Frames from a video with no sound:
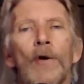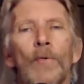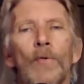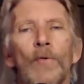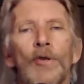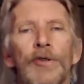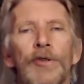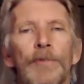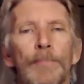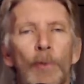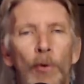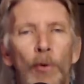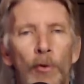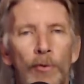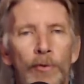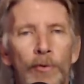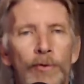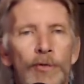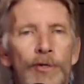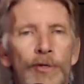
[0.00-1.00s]
with the
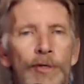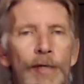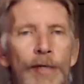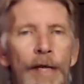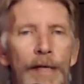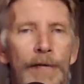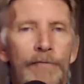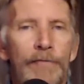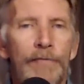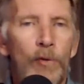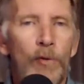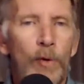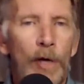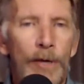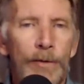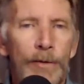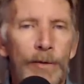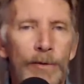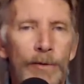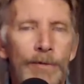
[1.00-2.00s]
prudence native to
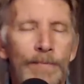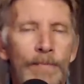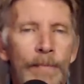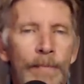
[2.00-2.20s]
others.